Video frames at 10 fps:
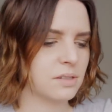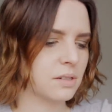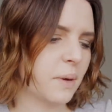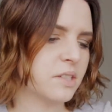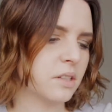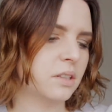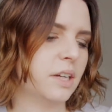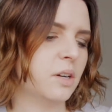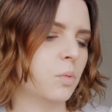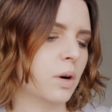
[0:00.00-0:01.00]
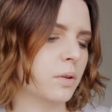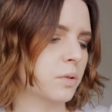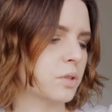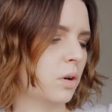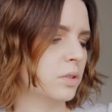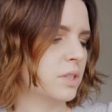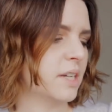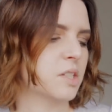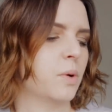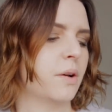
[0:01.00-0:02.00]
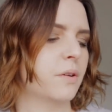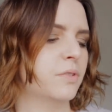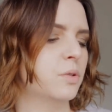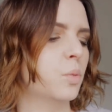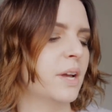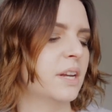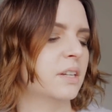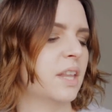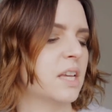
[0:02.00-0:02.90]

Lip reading: which is basically one of those contests where if you win,